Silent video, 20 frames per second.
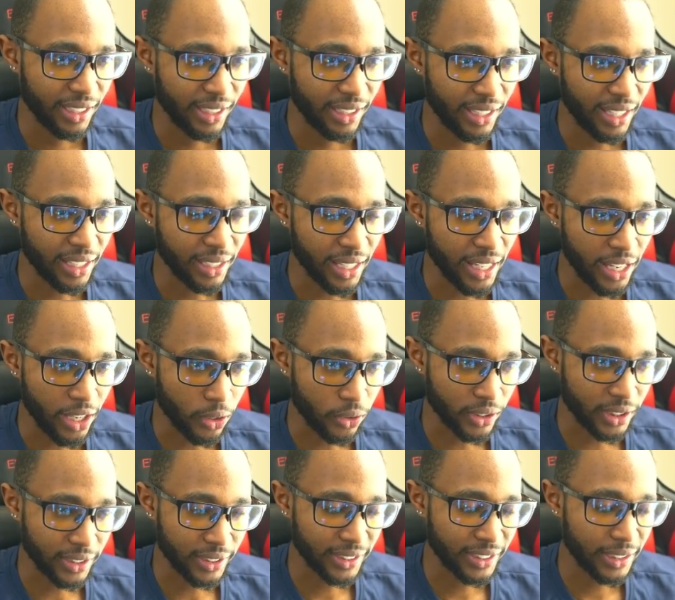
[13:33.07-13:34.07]
And L
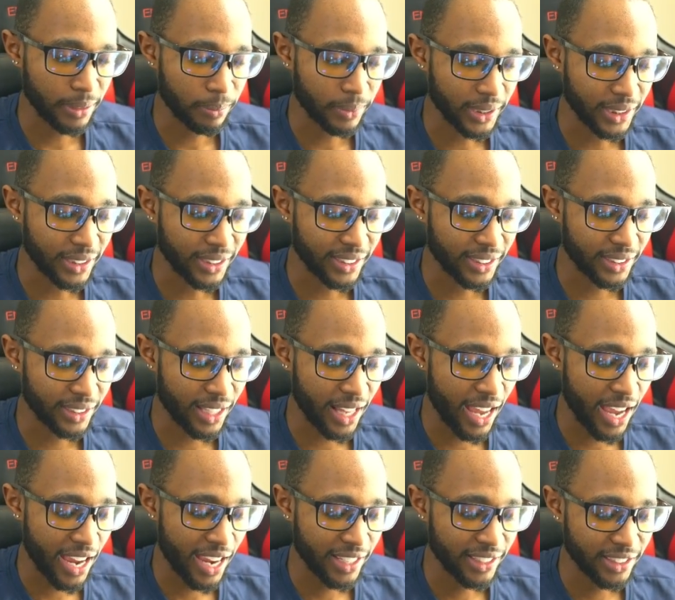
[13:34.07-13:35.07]
just simply
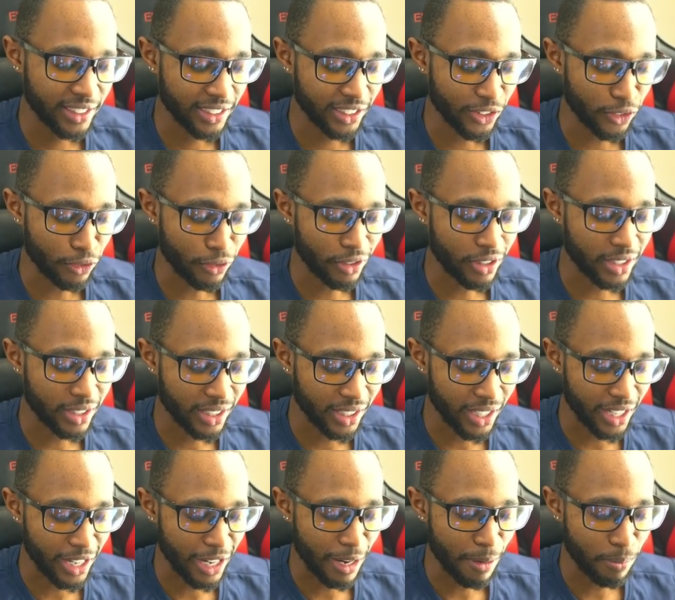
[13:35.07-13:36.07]
slides the rook
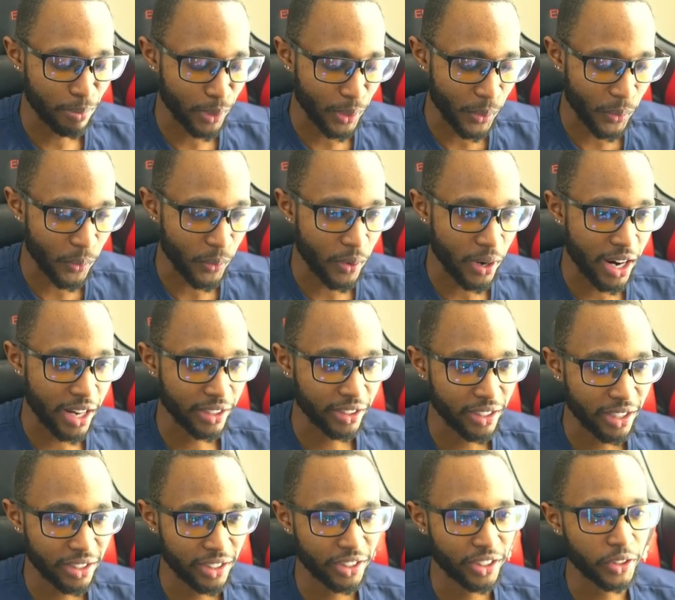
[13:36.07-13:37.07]
up one
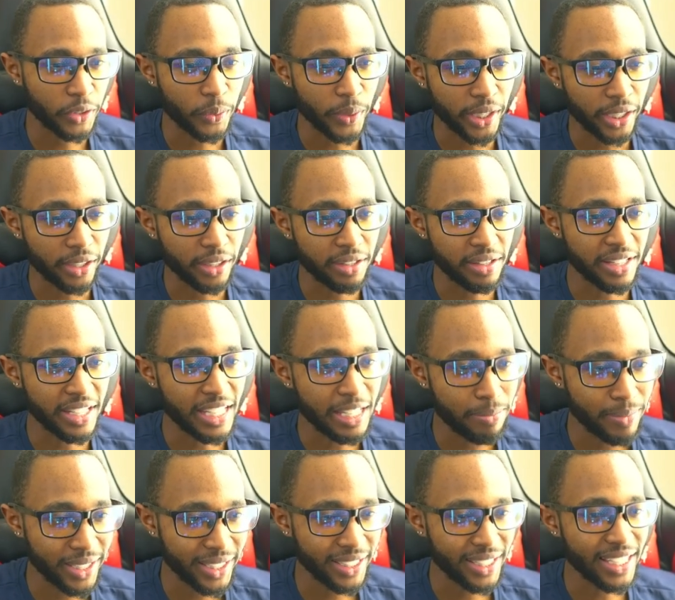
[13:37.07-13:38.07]
square,
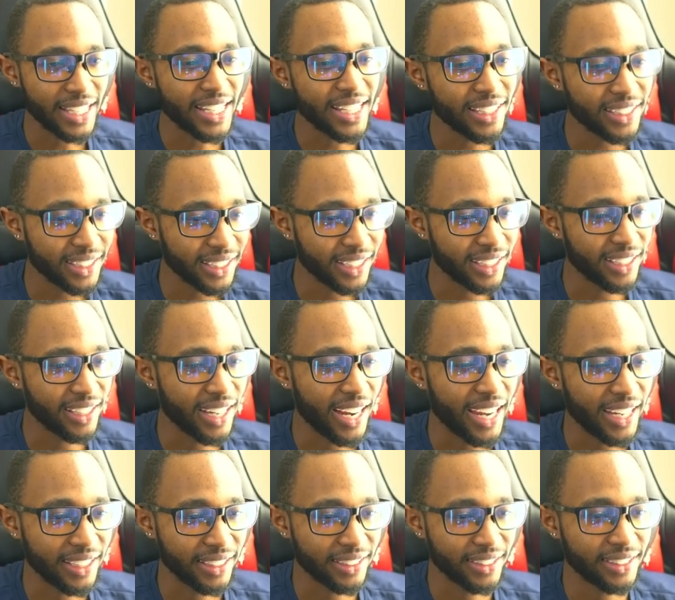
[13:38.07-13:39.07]
deeming this
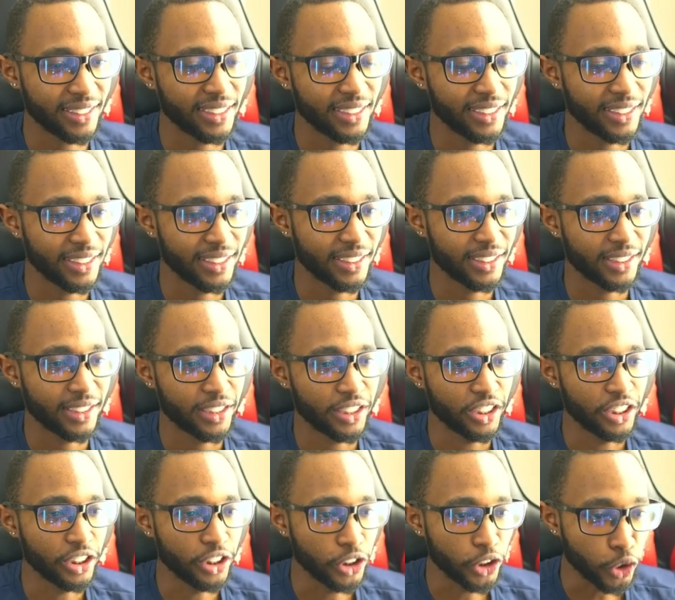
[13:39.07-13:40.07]
knight
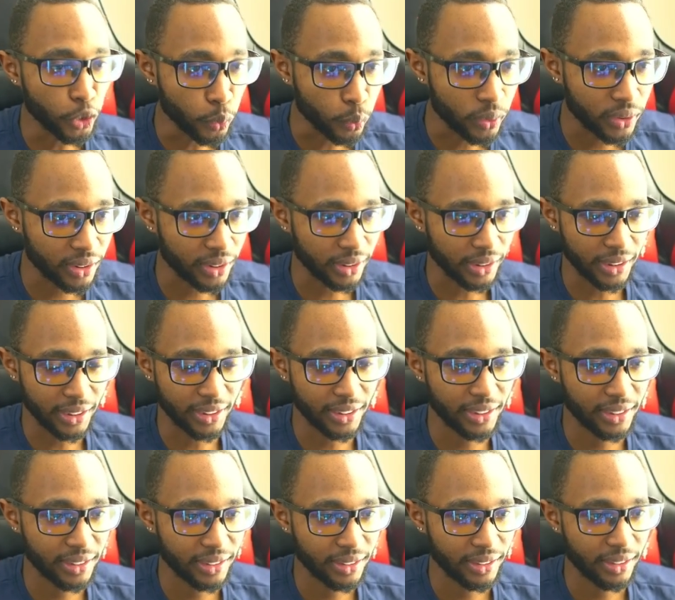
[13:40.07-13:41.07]

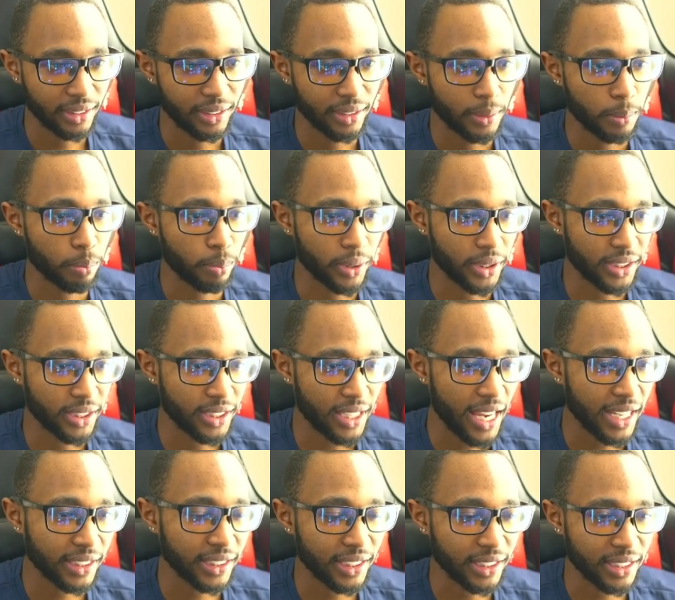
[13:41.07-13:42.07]
useless,
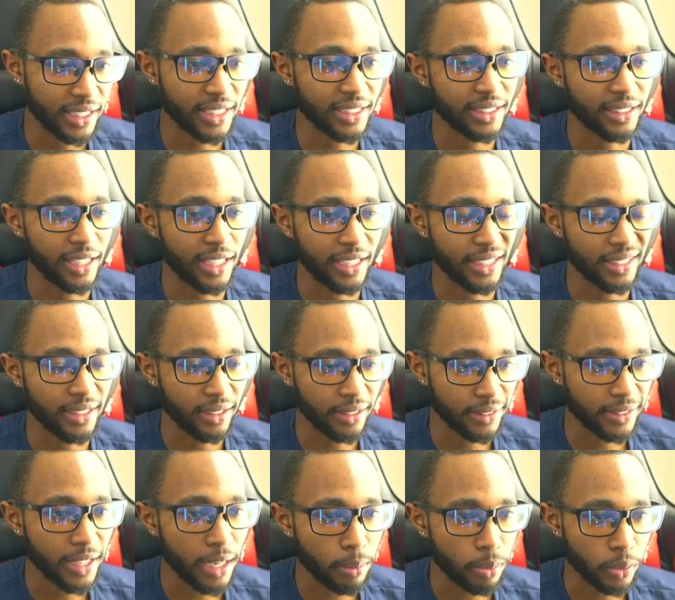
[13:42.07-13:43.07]
protecting this knight
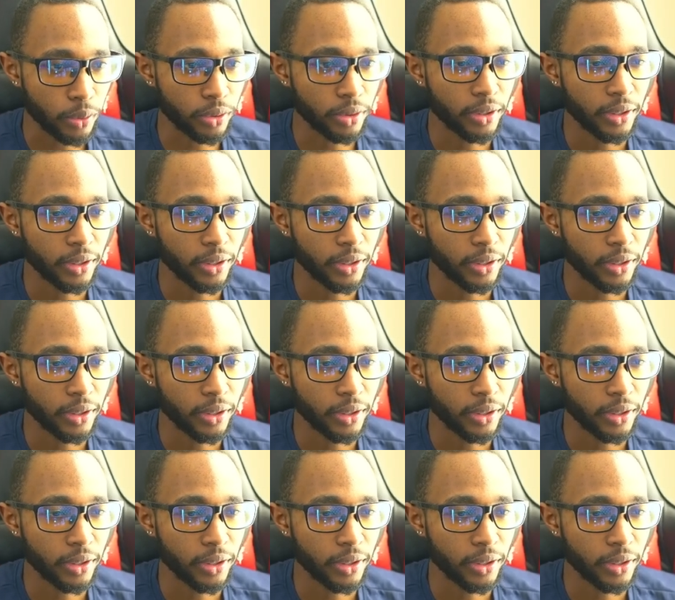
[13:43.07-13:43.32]
double.